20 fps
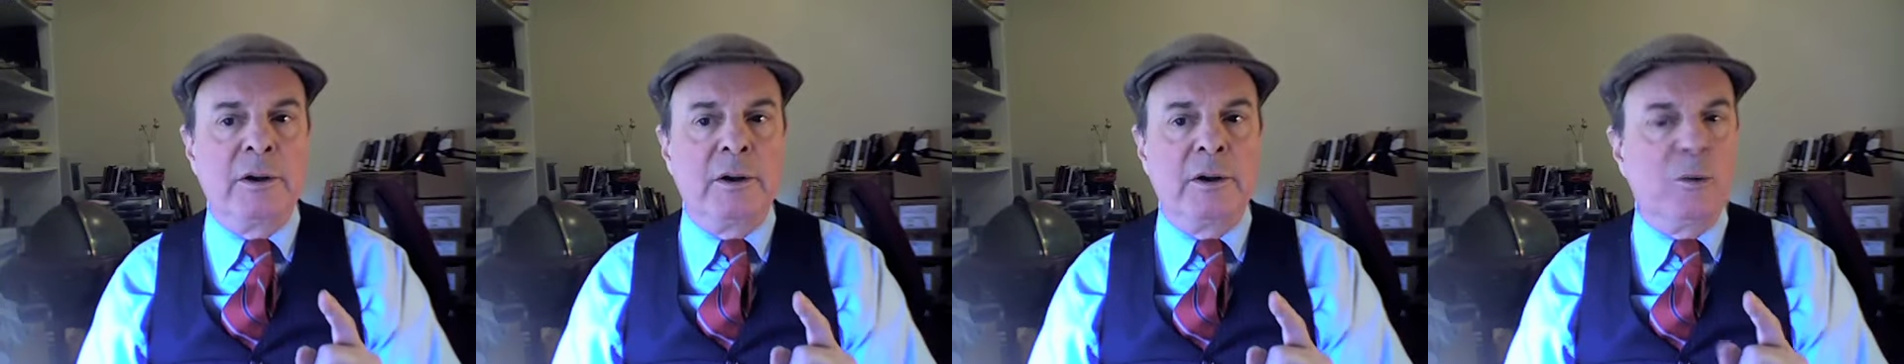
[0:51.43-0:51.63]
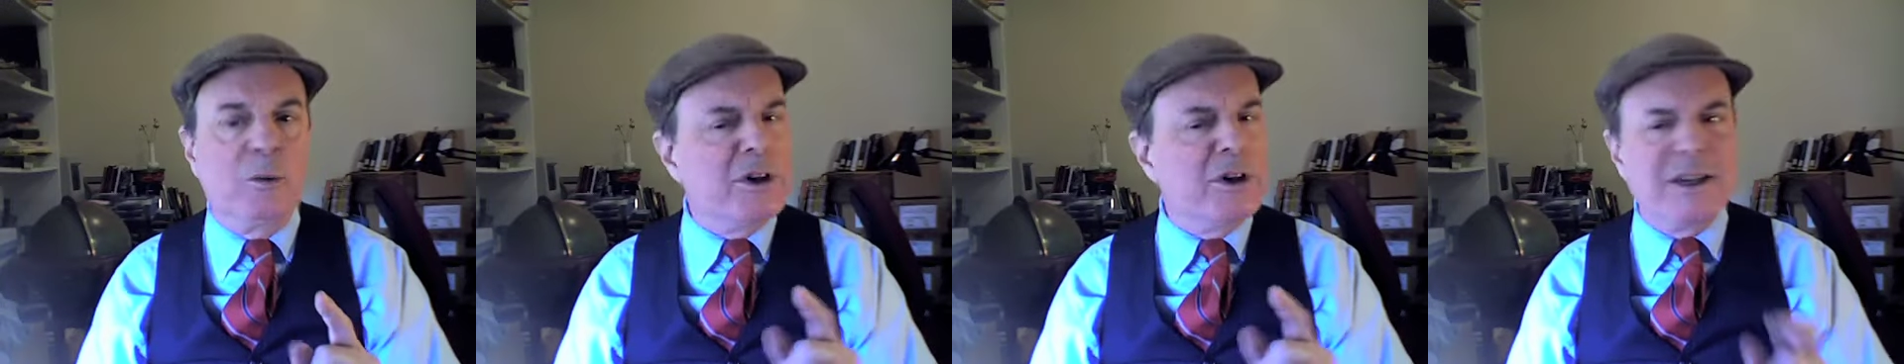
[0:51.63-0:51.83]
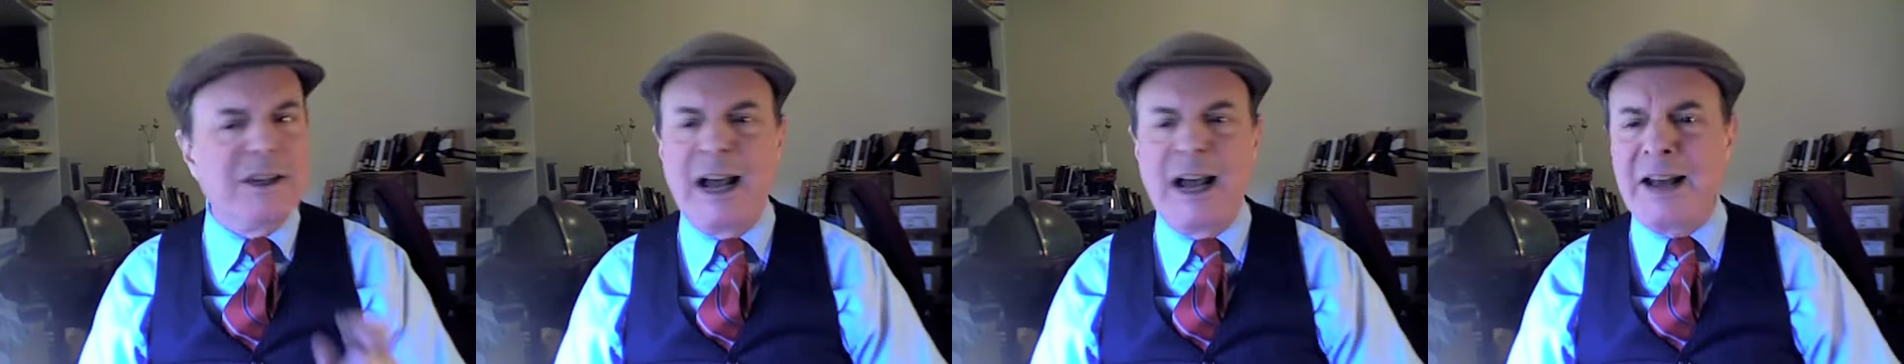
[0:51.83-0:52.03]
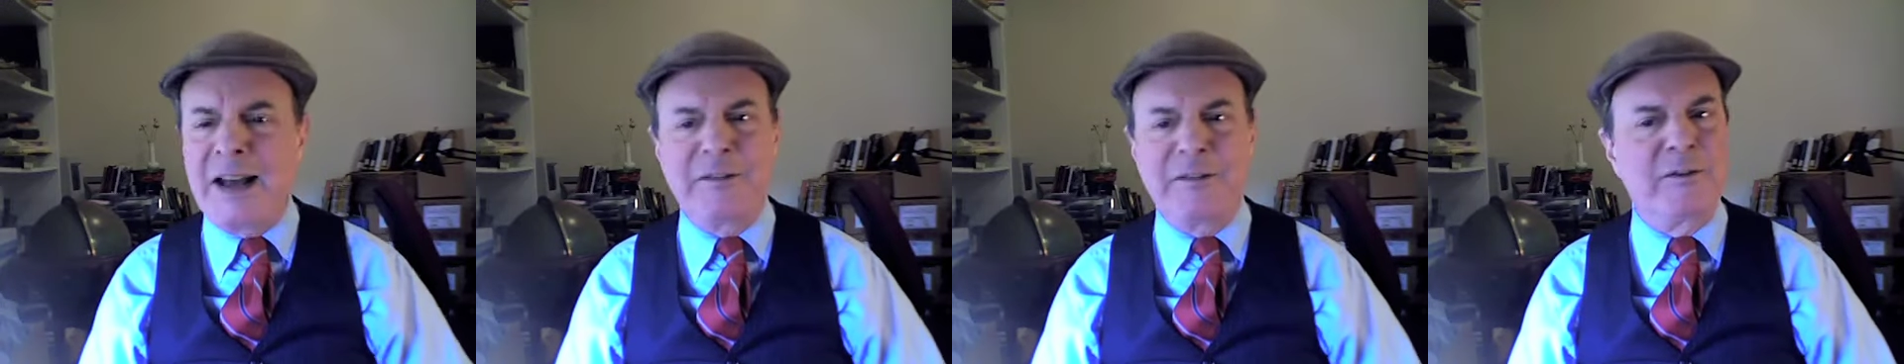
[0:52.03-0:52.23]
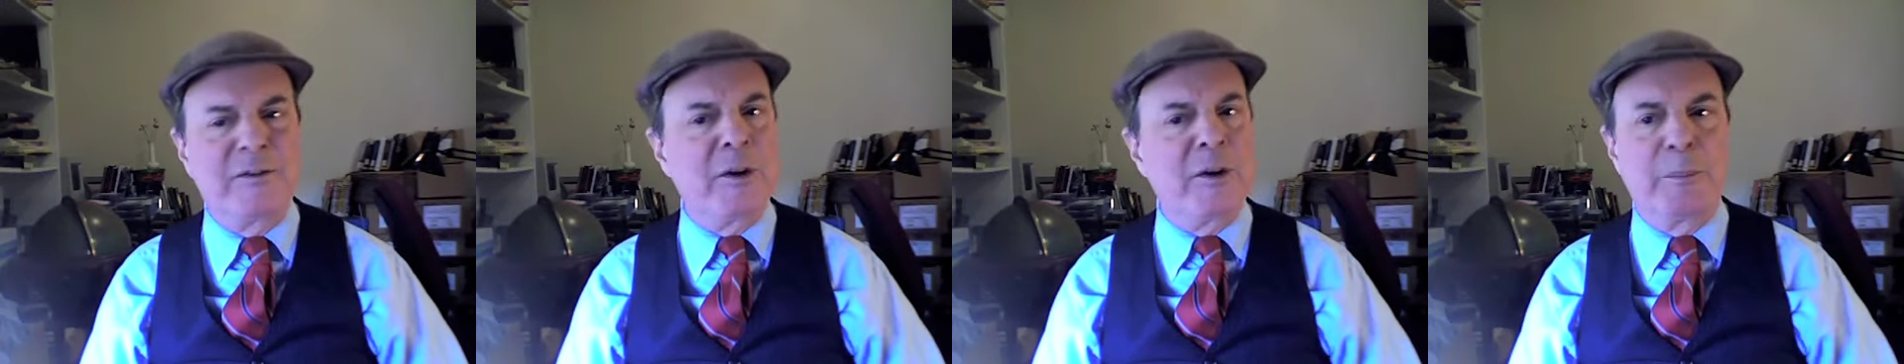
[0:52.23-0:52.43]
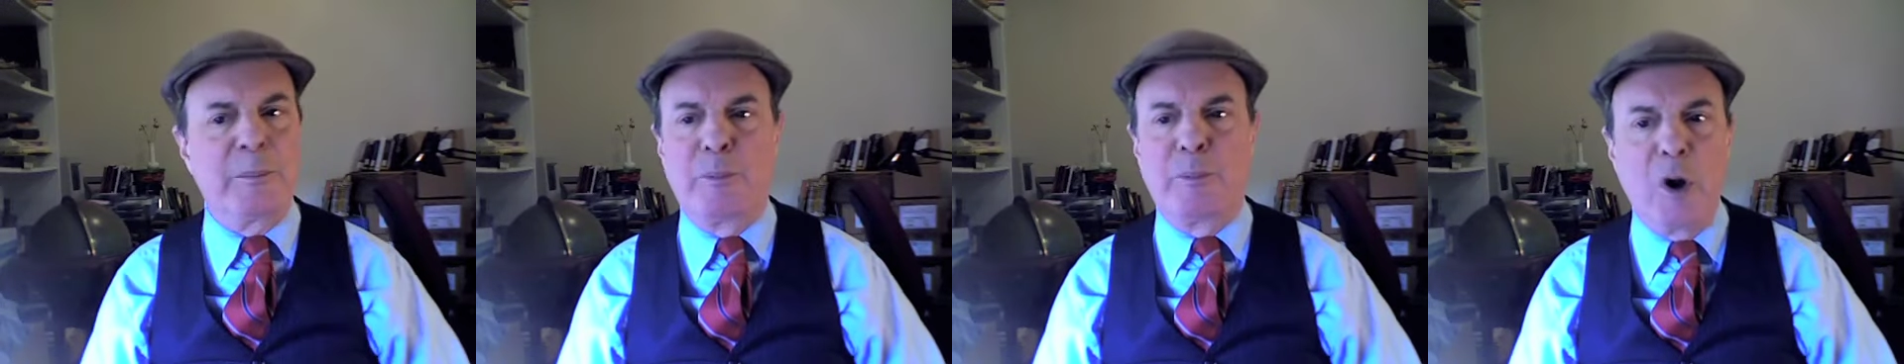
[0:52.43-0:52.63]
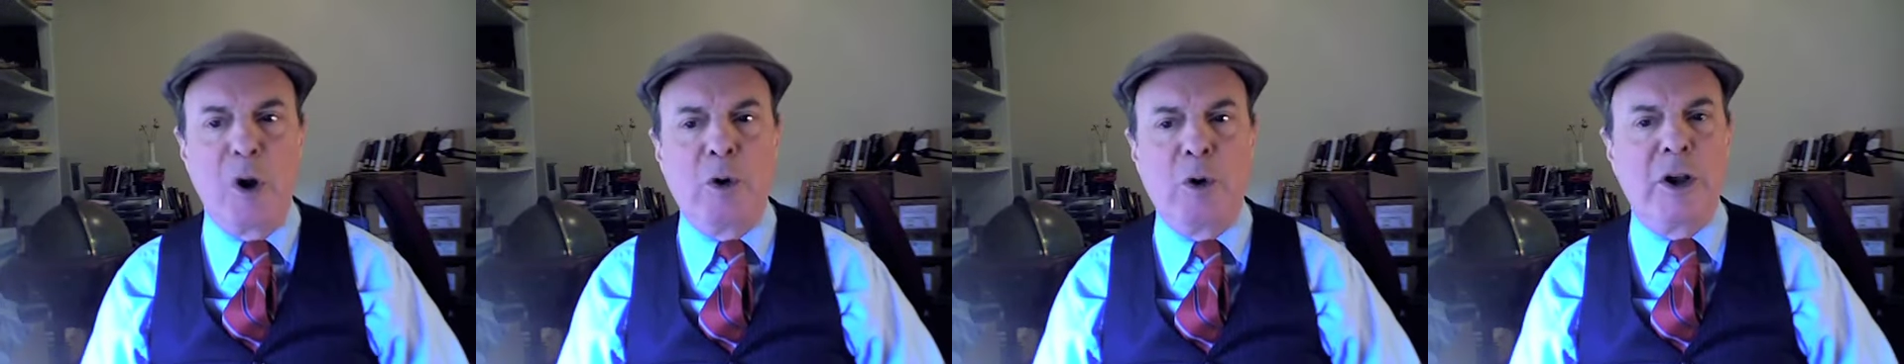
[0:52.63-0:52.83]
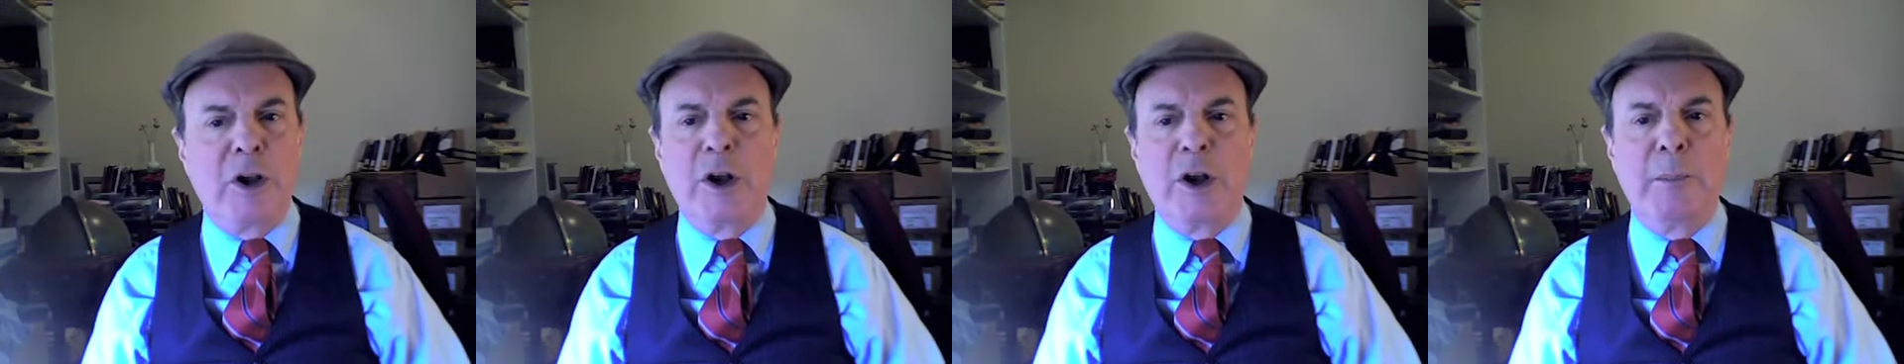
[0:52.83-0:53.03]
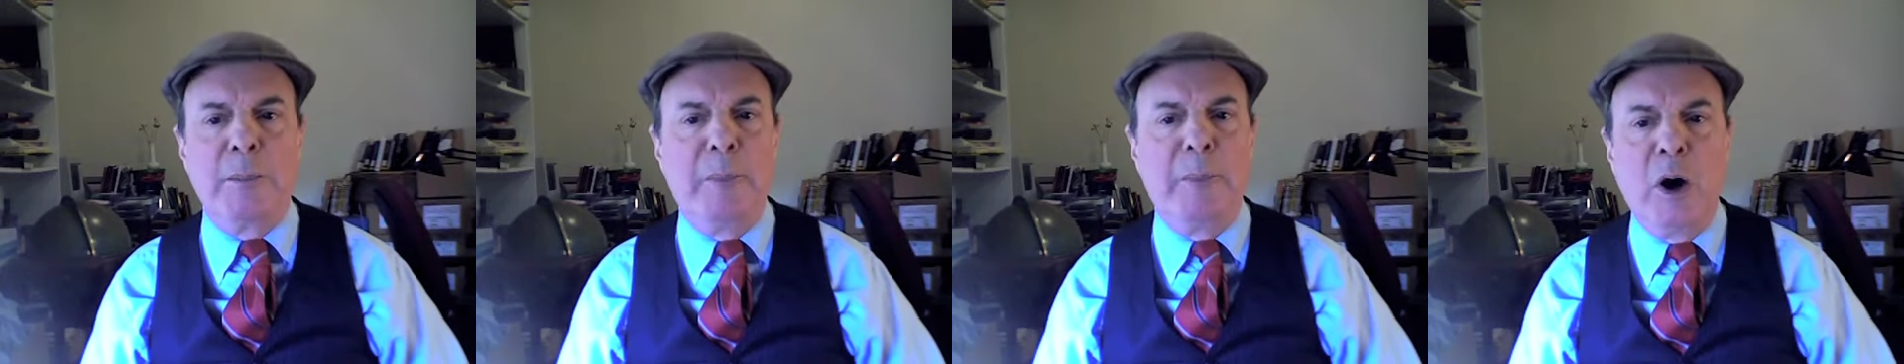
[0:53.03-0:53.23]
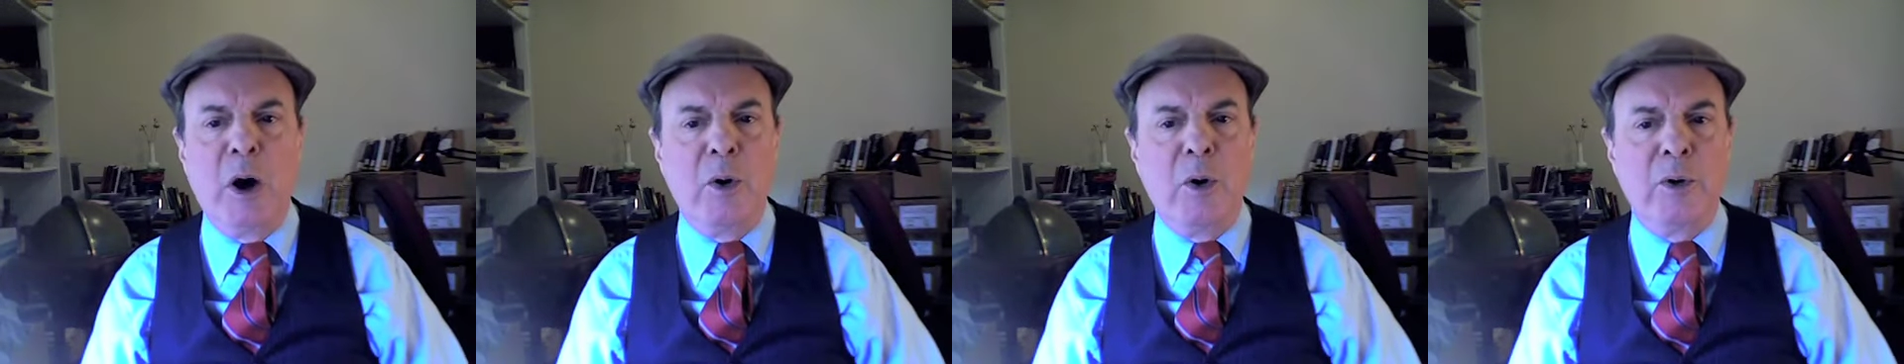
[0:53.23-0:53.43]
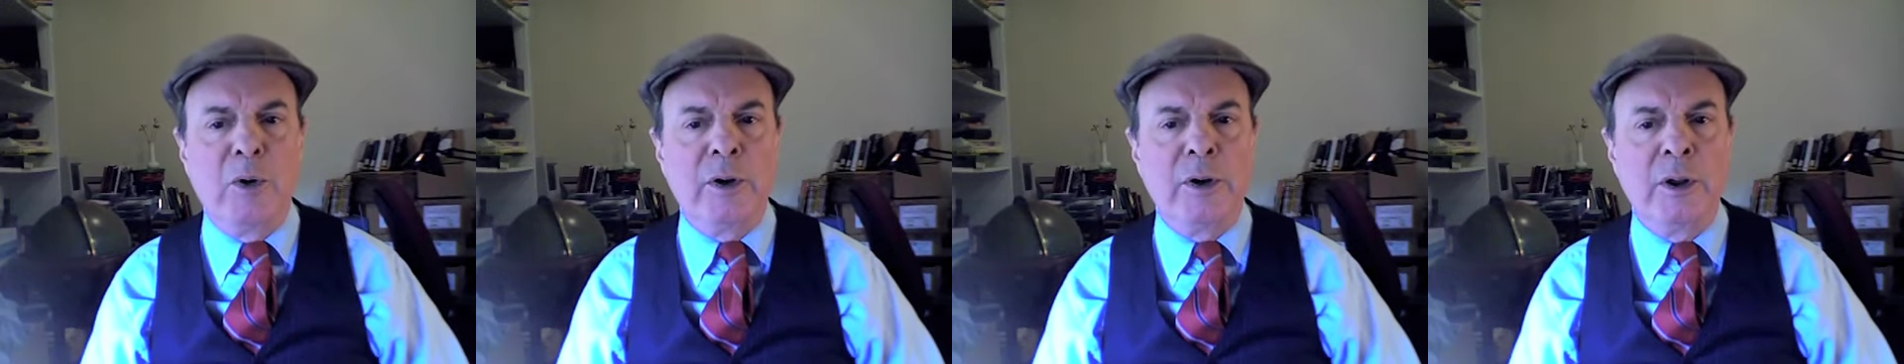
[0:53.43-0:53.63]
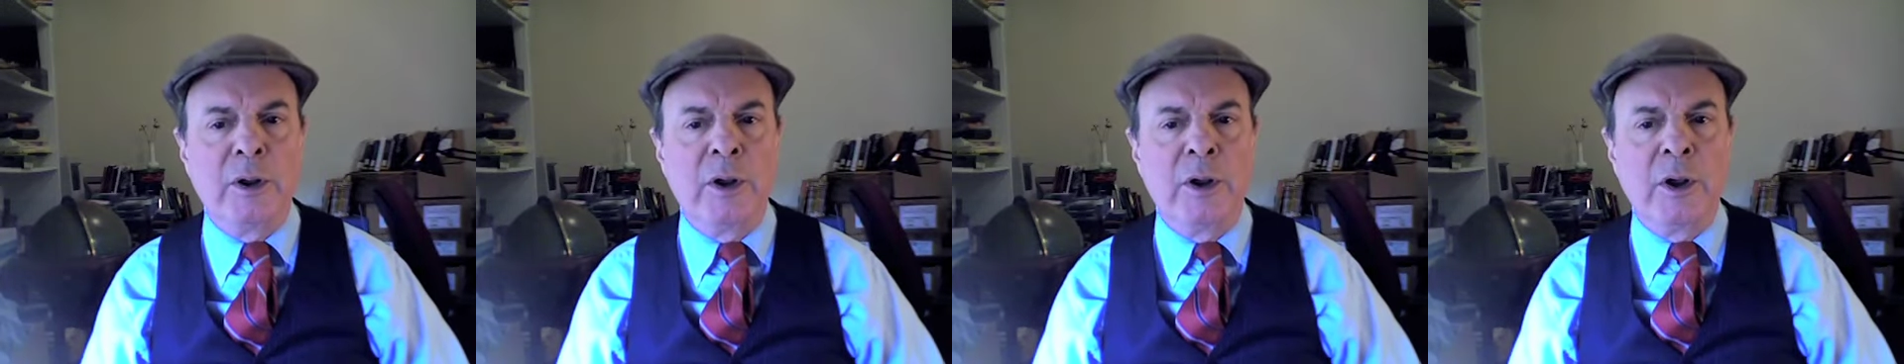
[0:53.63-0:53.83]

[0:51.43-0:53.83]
was not for broken bone,